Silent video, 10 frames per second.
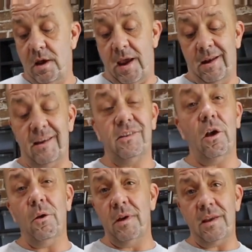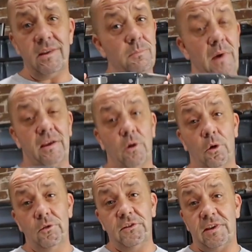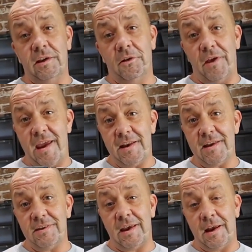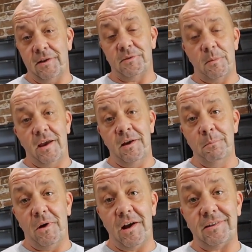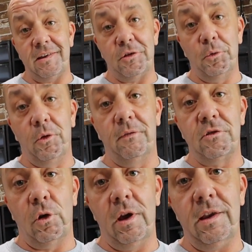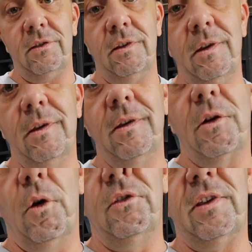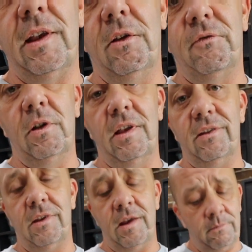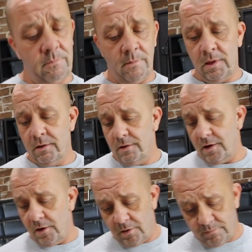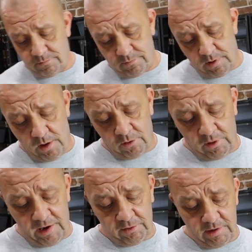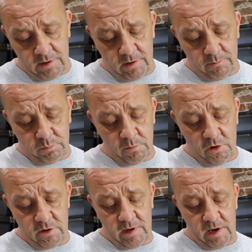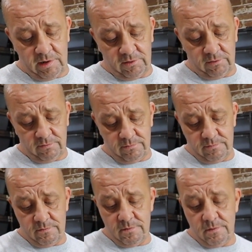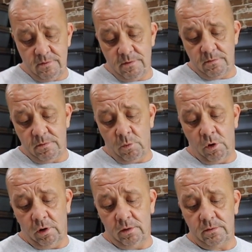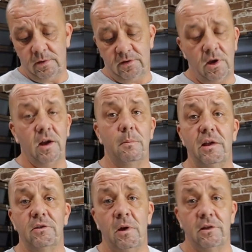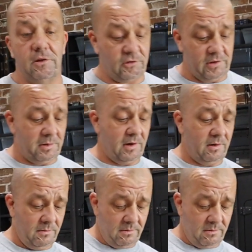And as always, my Cold Steel 8010 is my unboxing tool of choice. Cold Steel, if you're listening, you know, I'll gladly uh, promote you guys more, let's talk about sponsorship here.